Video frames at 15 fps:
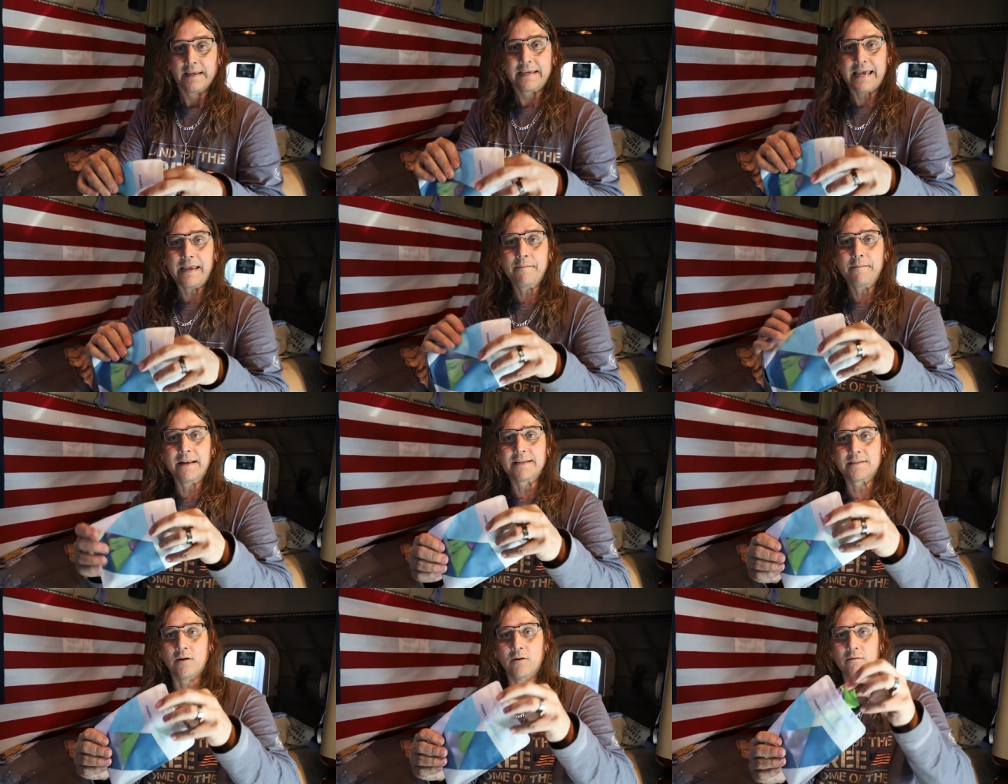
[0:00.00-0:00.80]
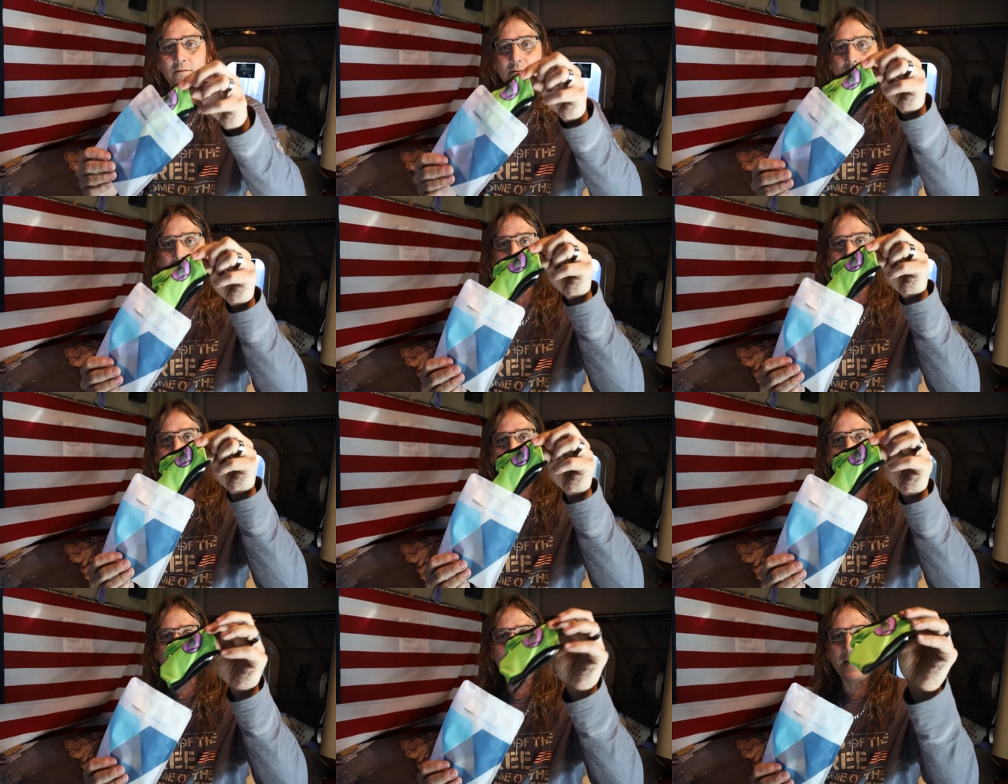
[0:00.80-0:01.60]
came in its own
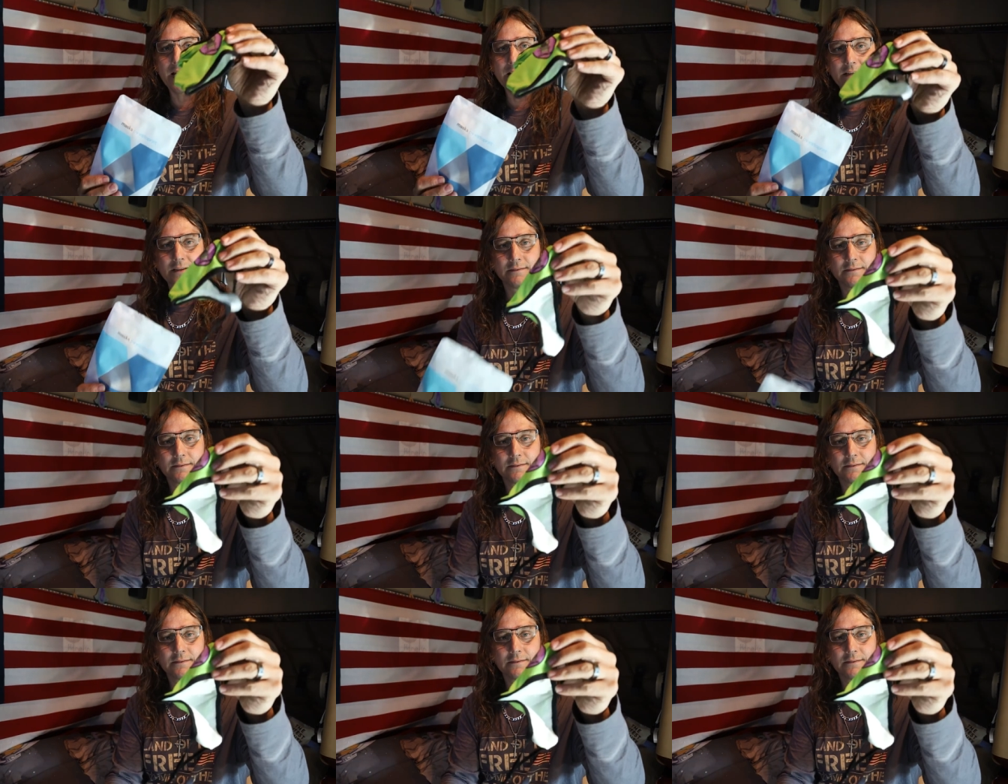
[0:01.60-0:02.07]
Ziploc bag.